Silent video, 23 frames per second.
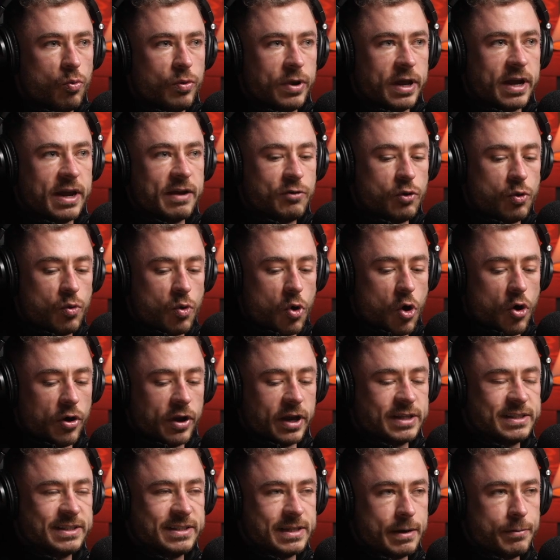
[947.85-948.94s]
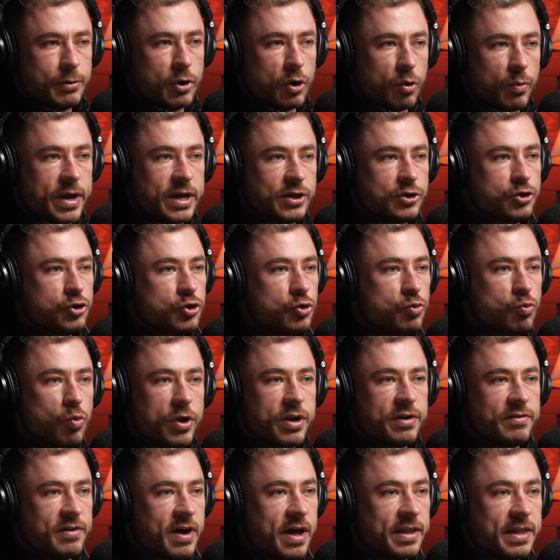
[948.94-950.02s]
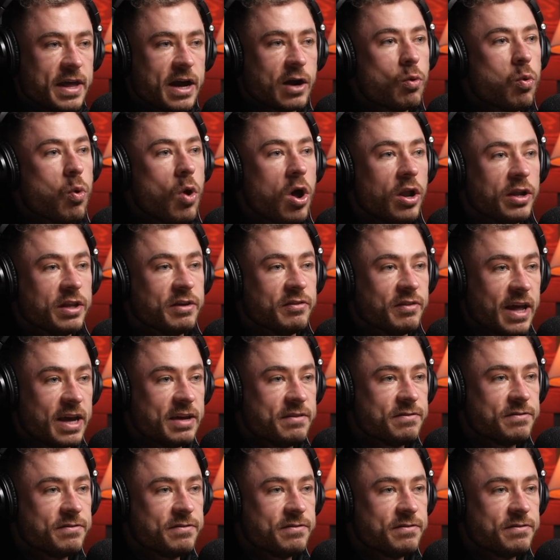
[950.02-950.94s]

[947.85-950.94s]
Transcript: like if you were on a similar wage, you wouldn't have had that quality of life.